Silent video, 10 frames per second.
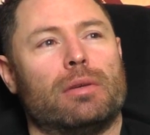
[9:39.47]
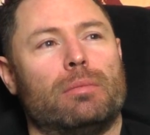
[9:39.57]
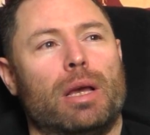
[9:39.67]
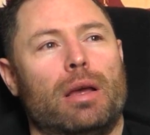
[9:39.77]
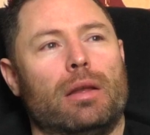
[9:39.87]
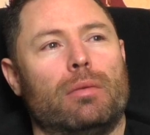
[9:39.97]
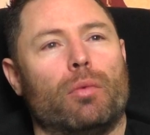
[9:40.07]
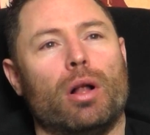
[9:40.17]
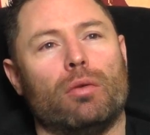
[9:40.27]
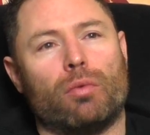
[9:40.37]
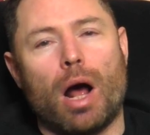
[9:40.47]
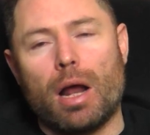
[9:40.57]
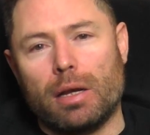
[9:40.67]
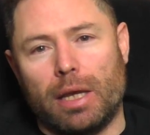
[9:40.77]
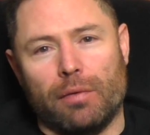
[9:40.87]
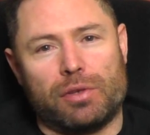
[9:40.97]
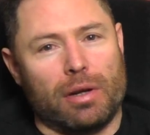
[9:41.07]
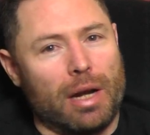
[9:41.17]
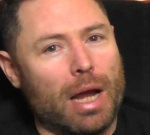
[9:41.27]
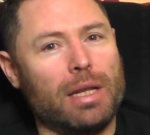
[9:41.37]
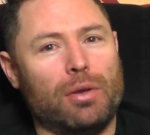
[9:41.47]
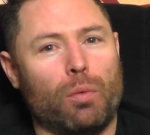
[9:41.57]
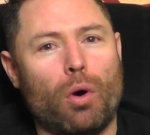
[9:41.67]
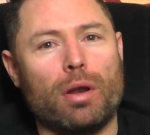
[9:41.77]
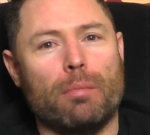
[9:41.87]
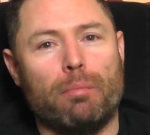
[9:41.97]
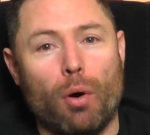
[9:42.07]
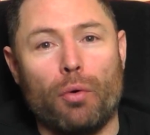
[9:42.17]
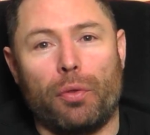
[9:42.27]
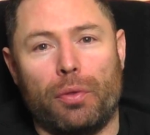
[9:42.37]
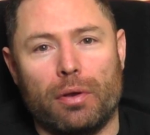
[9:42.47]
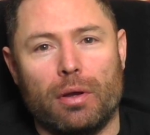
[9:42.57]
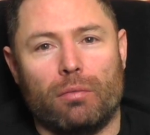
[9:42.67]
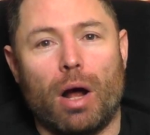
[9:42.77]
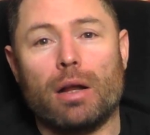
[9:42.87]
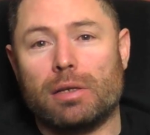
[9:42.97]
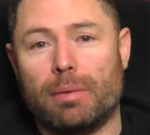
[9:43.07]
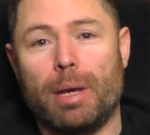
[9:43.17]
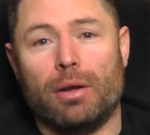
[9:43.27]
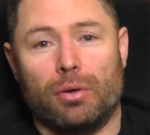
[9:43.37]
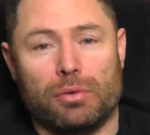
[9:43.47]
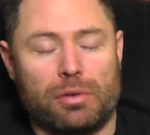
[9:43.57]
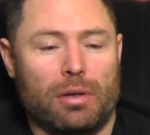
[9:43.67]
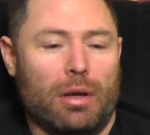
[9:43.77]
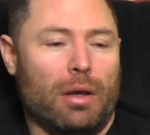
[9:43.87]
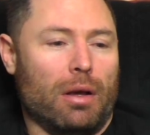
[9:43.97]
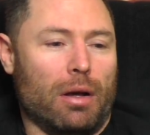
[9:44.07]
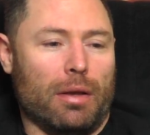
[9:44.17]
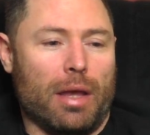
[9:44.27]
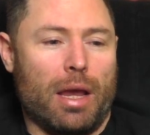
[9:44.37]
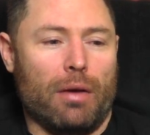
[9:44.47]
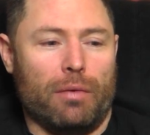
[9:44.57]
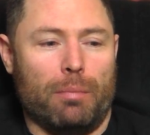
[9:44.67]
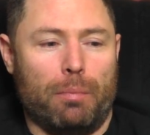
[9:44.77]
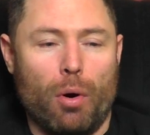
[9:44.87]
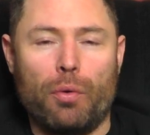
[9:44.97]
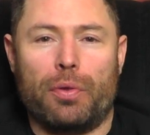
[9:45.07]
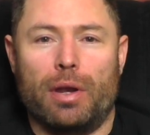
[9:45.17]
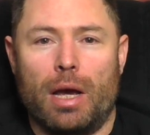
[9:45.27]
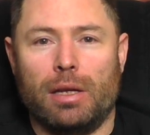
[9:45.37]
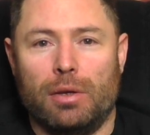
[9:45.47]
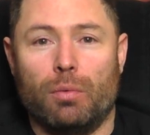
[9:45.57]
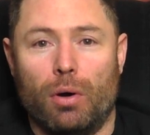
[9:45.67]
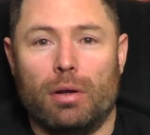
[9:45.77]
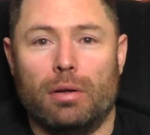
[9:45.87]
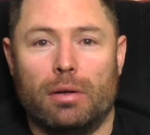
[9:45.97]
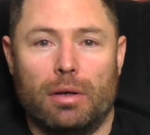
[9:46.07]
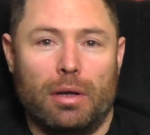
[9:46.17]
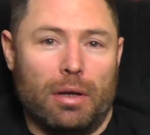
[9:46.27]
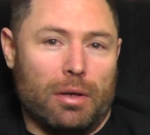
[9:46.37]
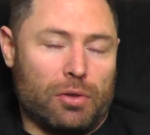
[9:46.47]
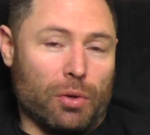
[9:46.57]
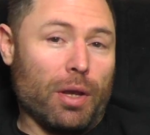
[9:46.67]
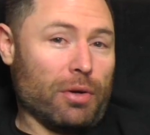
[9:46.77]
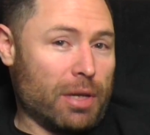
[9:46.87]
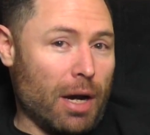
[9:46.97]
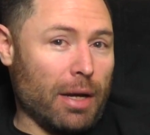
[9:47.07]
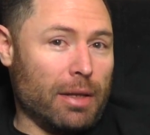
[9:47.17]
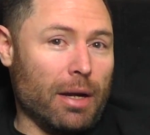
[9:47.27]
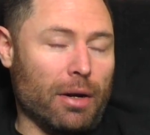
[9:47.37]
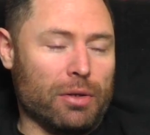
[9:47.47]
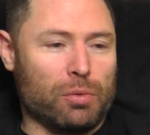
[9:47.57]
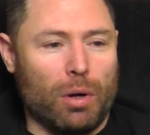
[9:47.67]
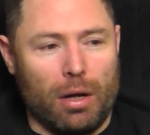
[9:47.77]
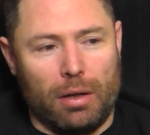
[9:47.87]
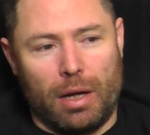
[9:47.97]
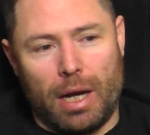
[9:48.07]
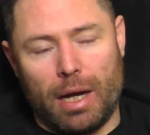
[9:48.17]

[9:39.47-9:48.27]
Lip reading: Man, well, Rotten gives it a 91, both Rotten Tomatoes. They give it both a 91. So they're tied there as well.